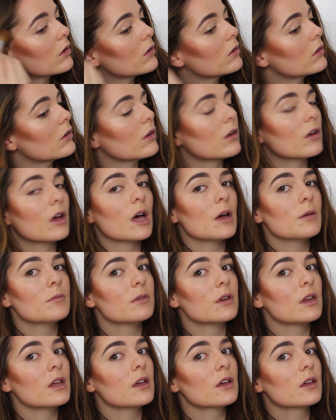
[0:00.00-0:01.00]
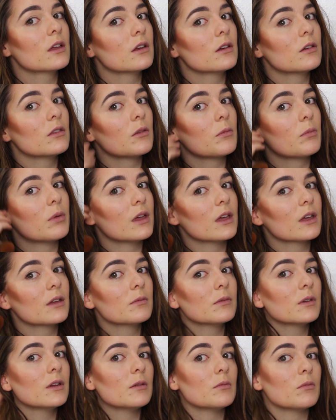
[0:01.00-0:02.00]
So I'm taking the
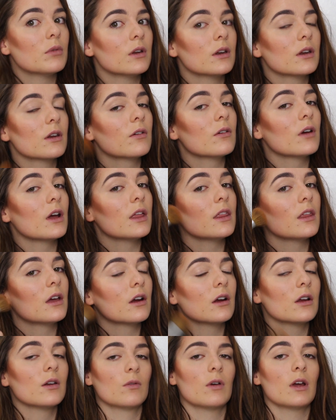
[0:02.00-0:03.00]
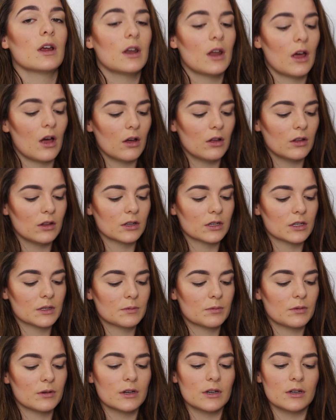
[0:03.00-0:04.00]
pigment and putting it right there, and right now it looks
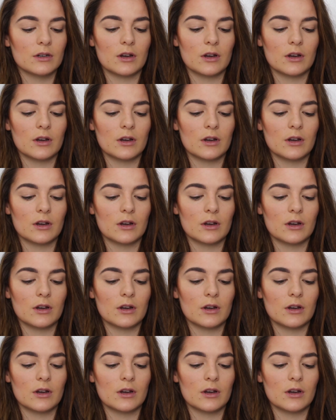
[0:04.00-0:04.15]
pretty